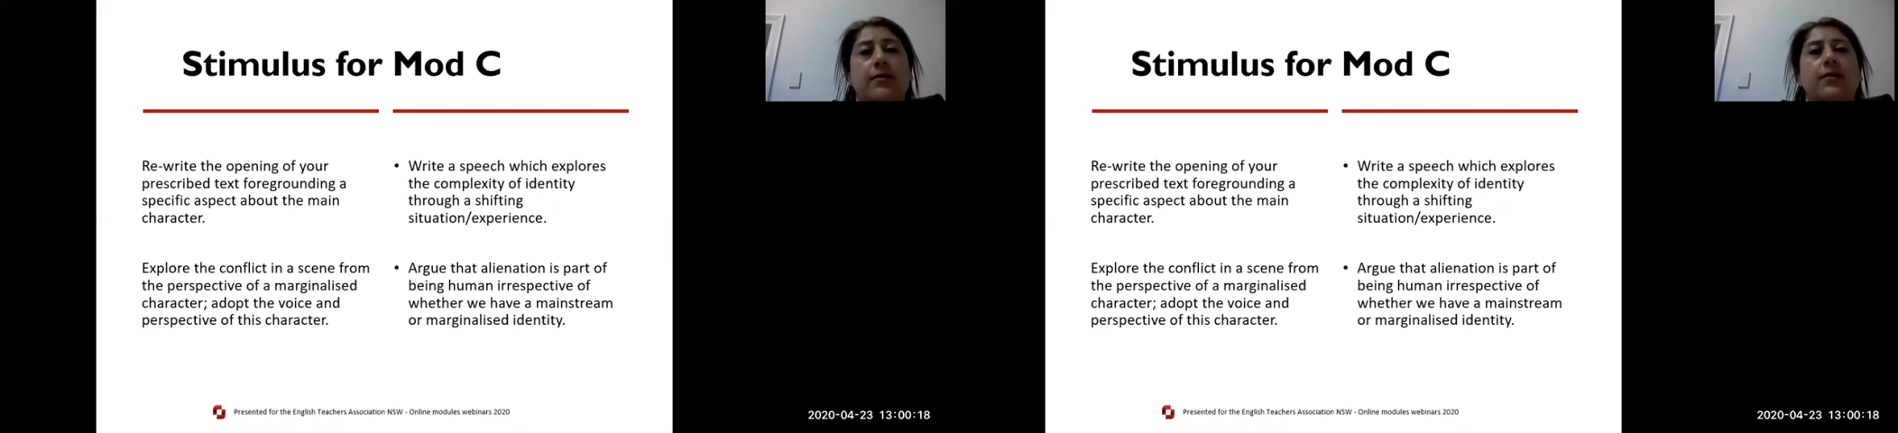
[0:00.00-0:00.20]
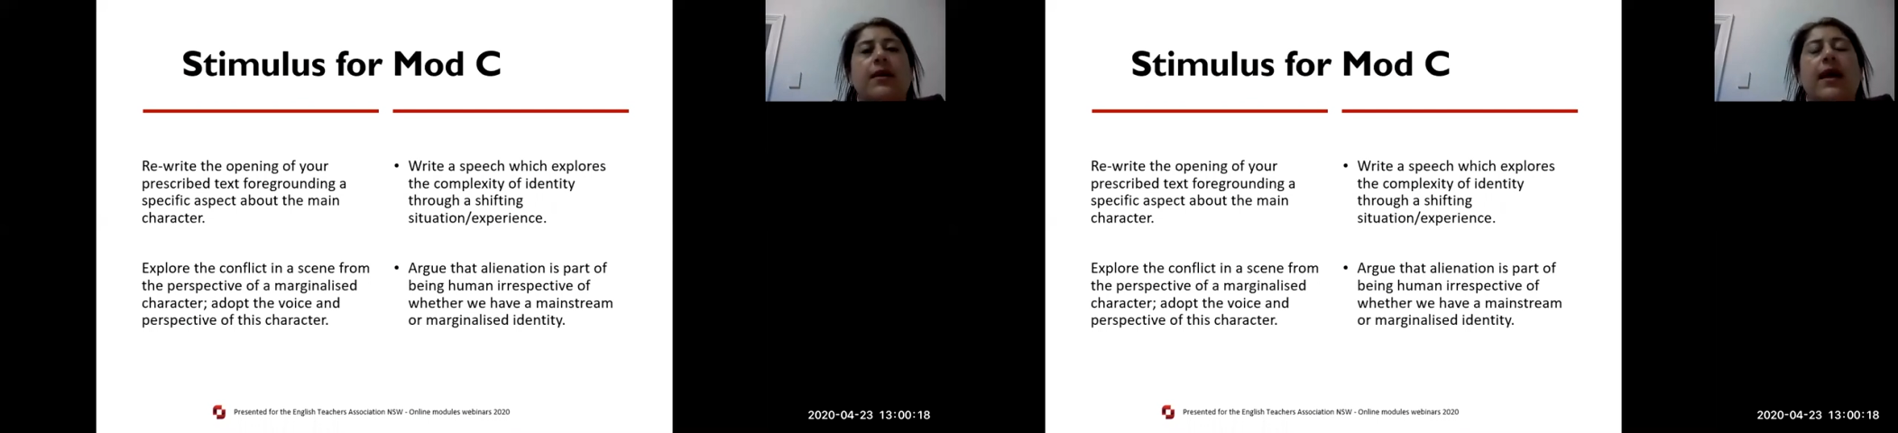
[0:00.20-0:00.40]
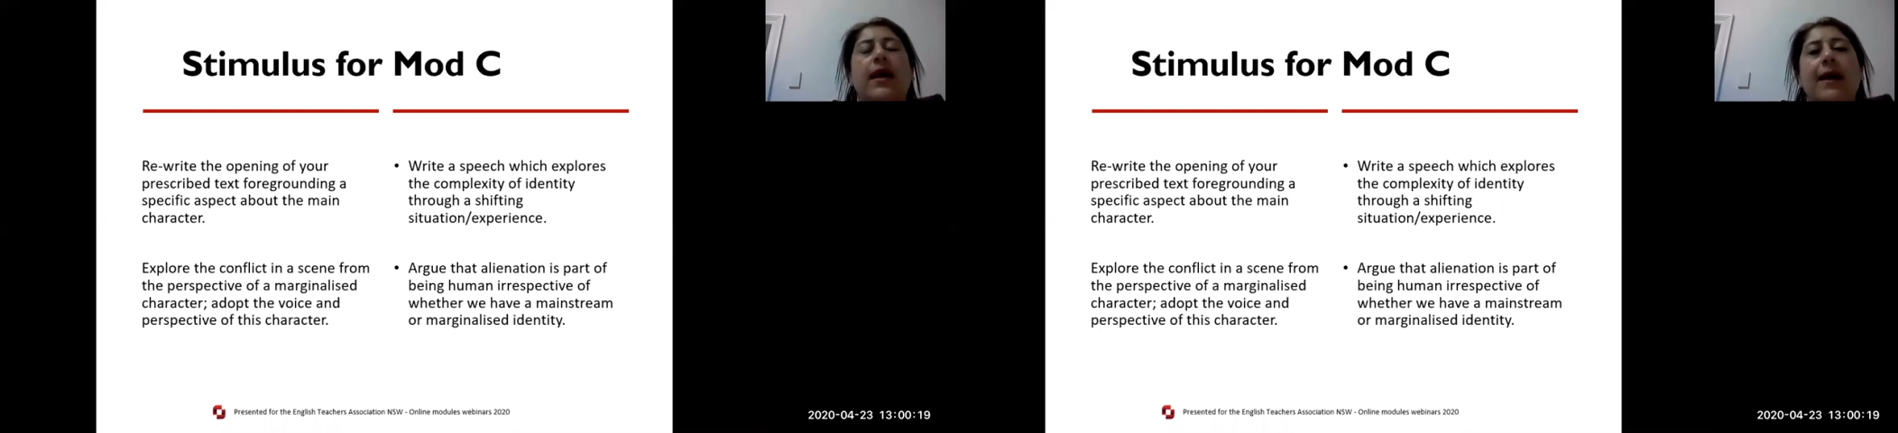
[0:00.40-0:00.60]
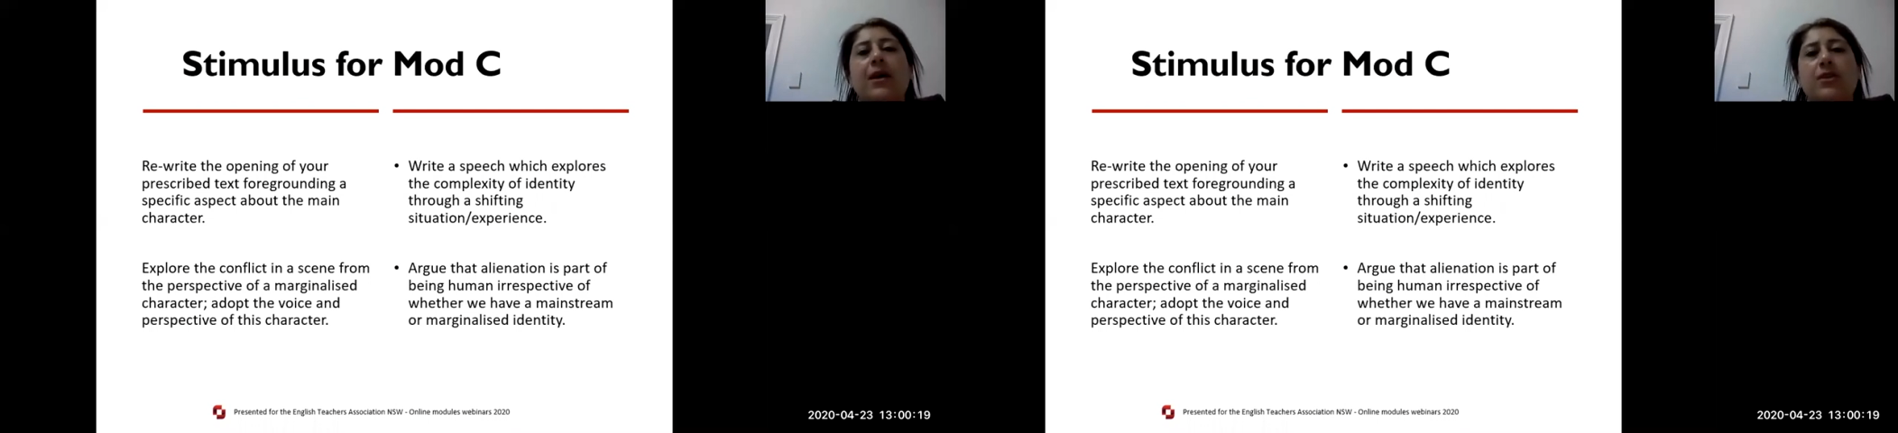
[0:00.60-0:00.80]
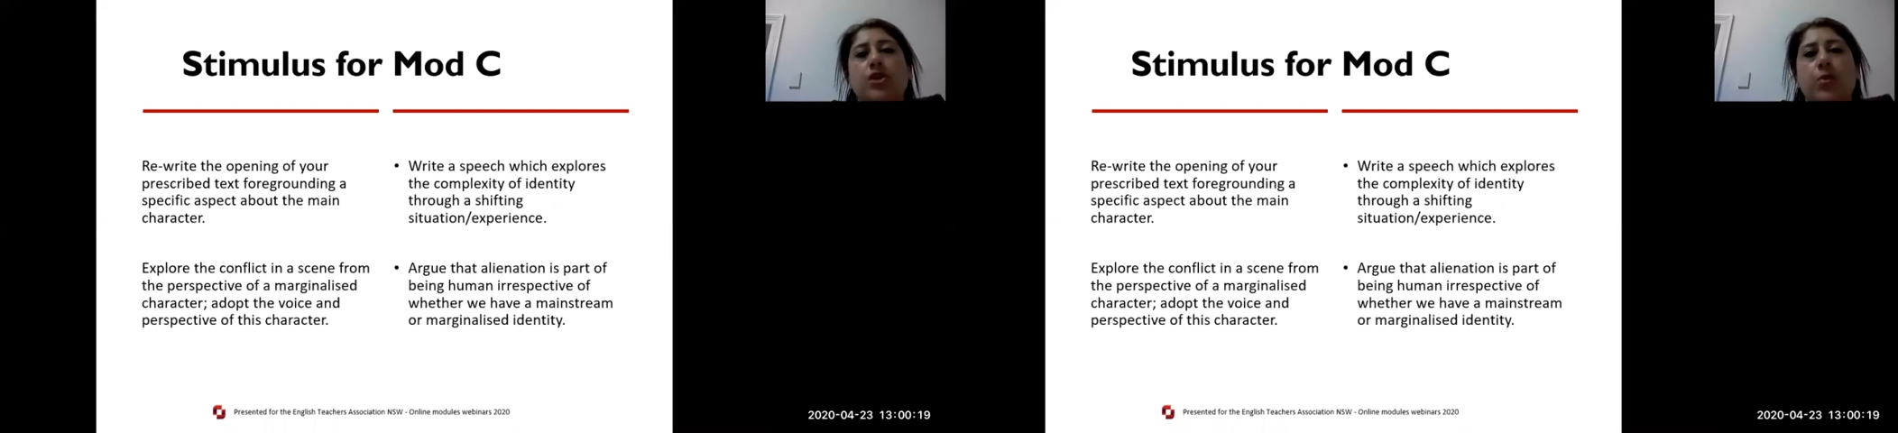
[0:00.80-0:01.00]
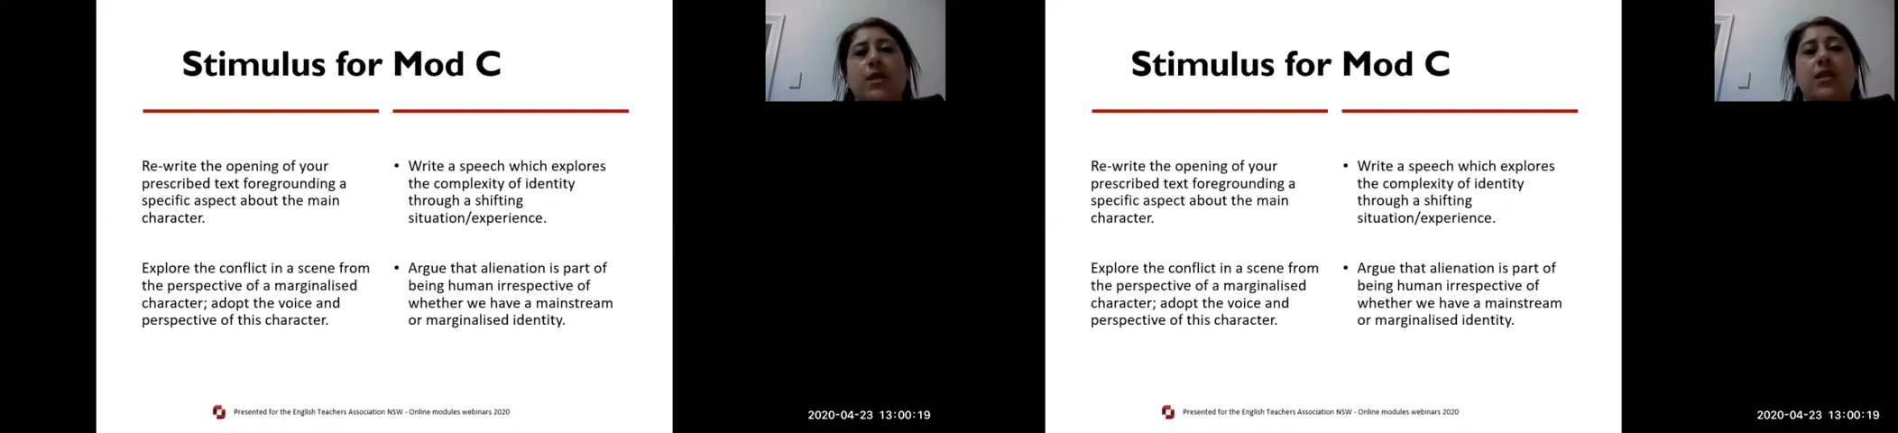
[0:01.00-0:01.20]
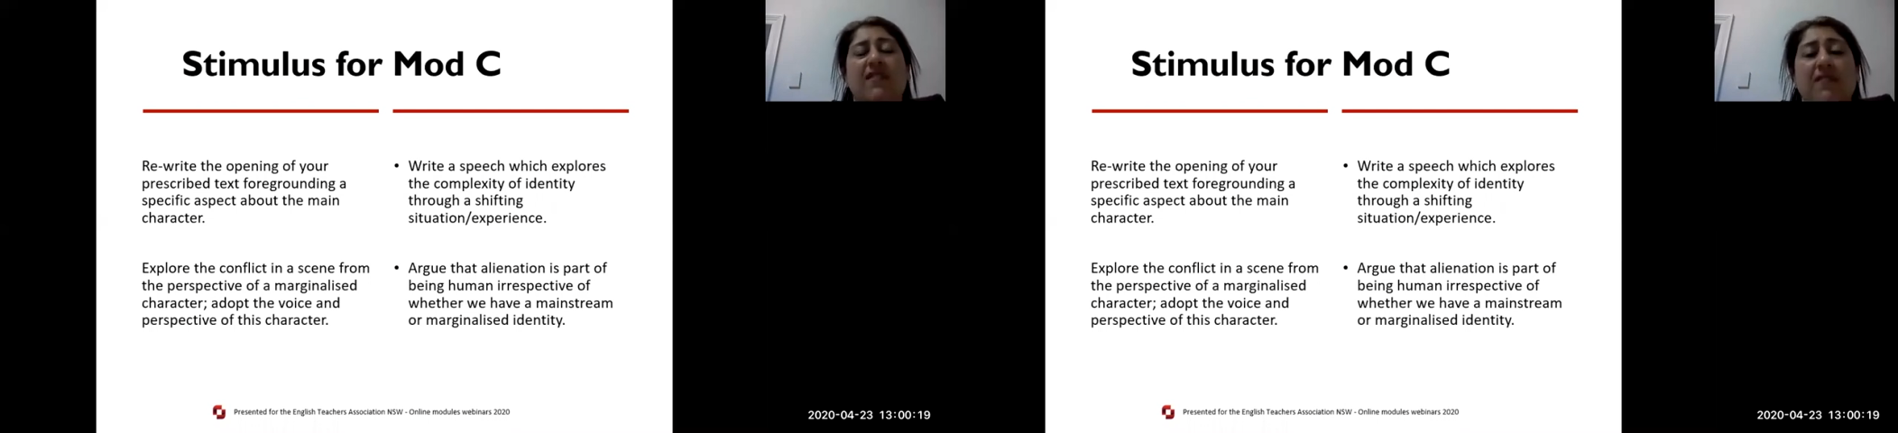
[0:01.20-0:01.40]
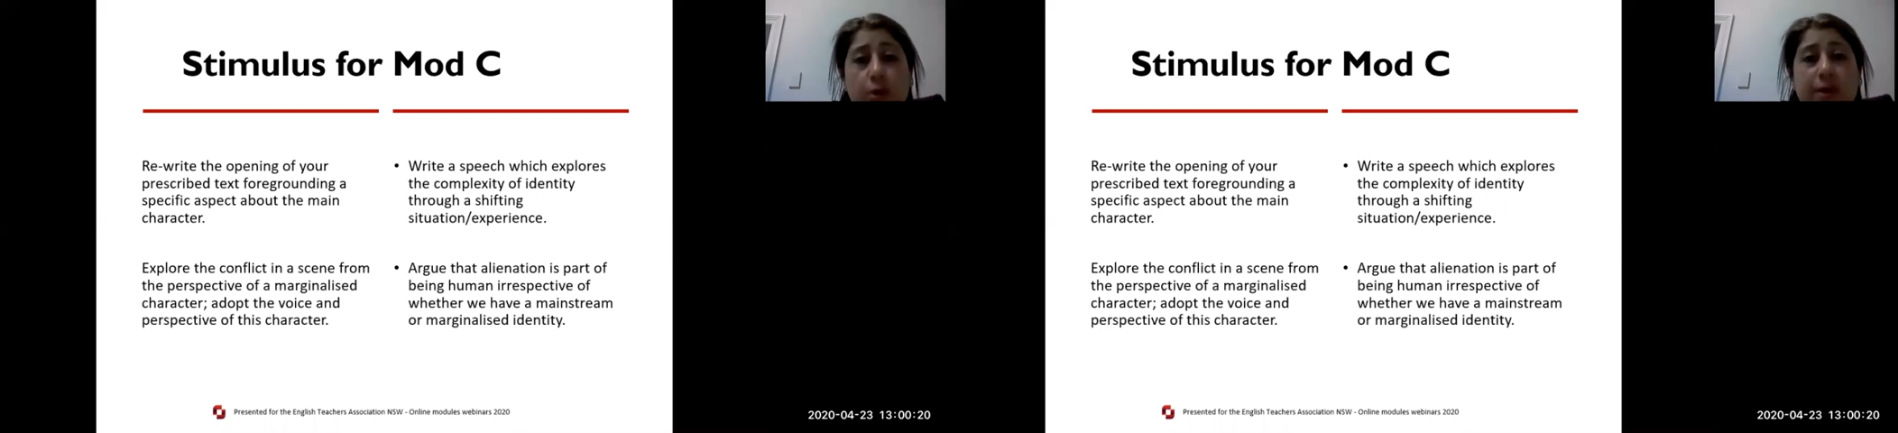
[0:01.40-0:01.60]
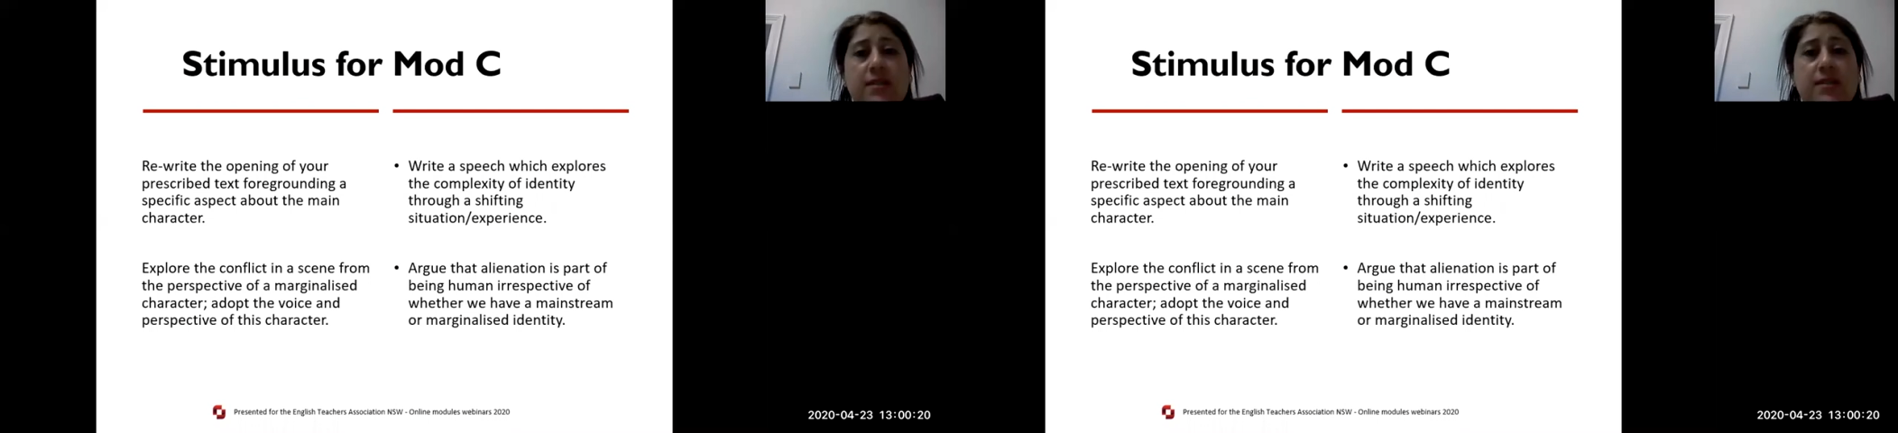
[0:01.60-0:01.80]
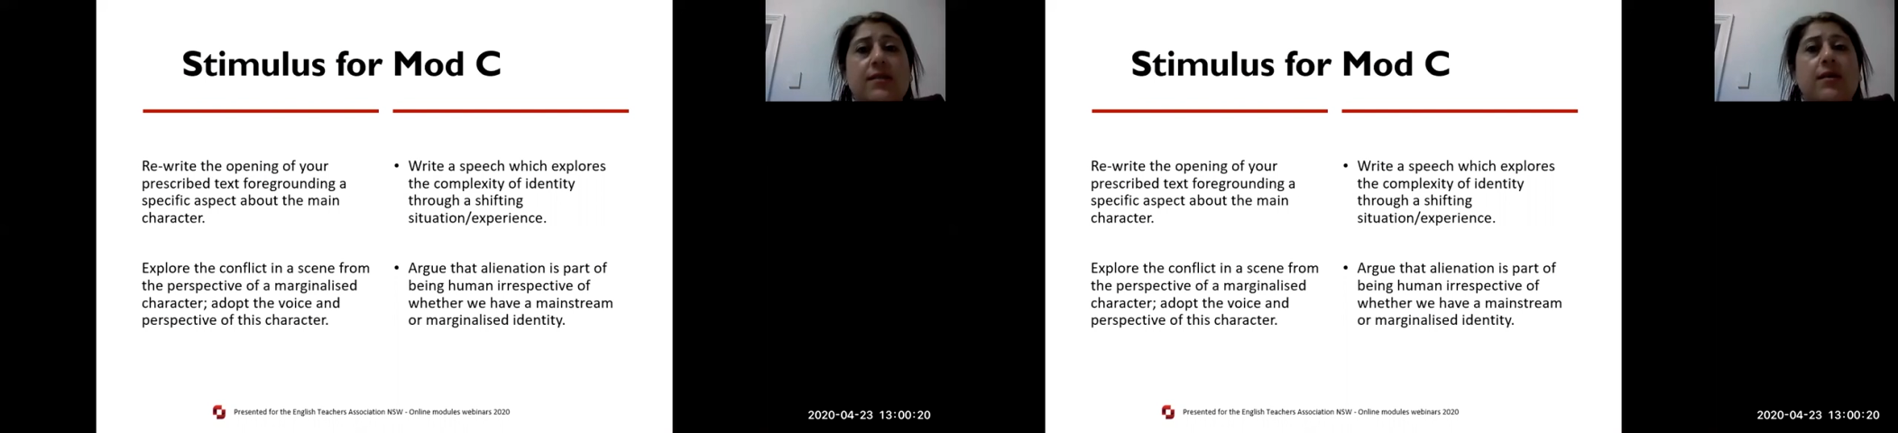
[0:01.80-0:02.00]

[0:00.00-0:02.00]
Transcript: And how might you bring in a voice